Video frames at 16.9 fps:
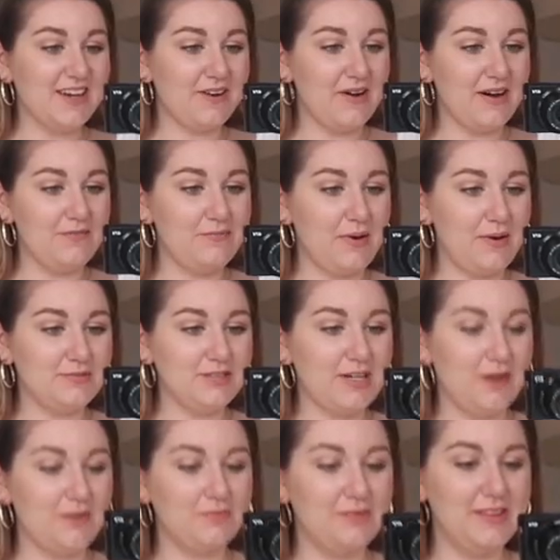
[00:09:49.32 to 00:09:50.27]
So I've popped
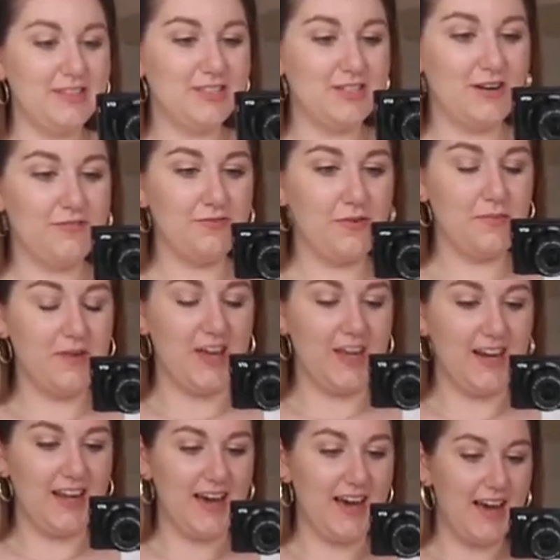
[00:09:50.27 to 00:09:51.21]
it on with the top from
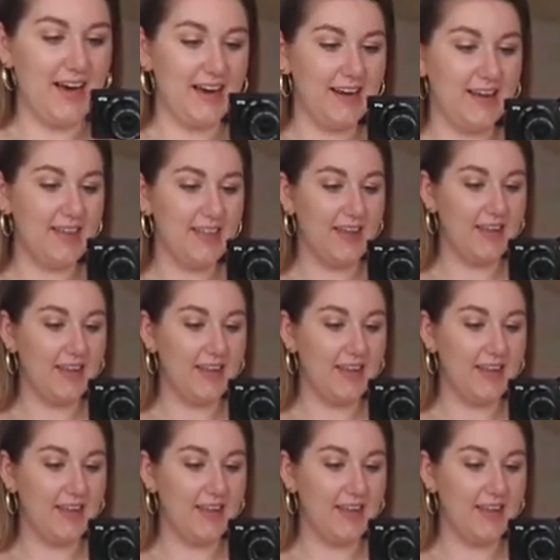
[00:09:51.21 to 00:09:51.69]
earlier and I